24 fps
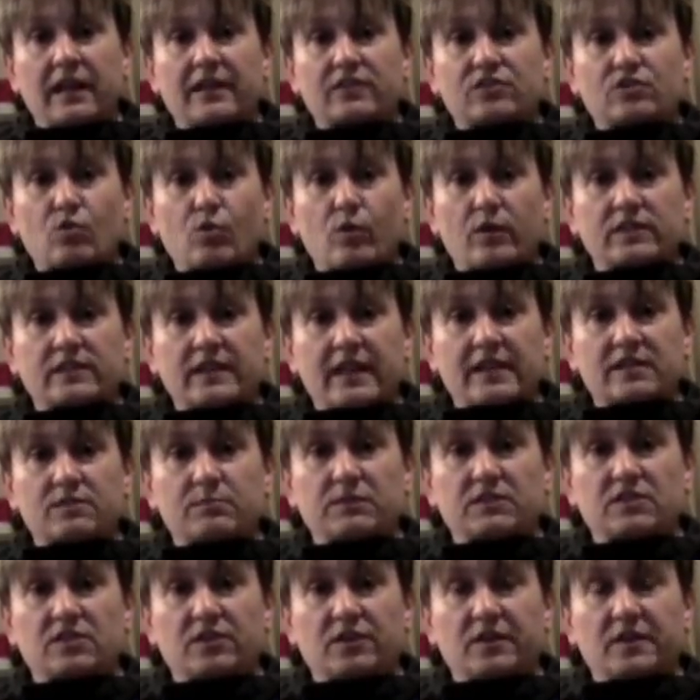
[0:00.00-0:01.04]
It's Gore-Tex
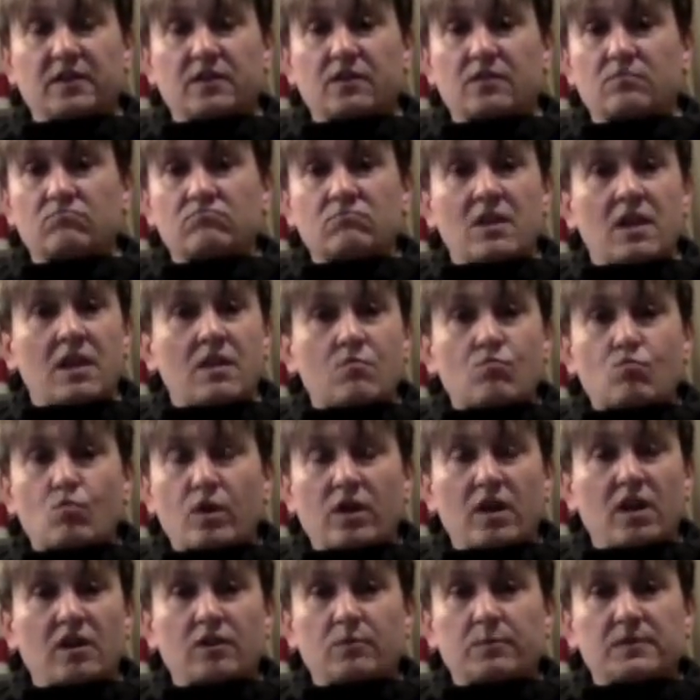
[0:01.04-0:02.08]
material,
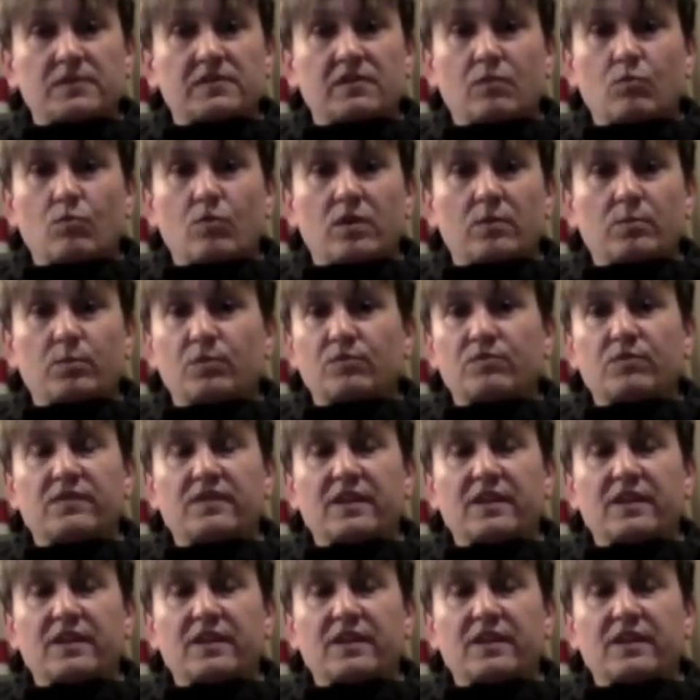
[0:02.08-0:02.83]
100% waterproof.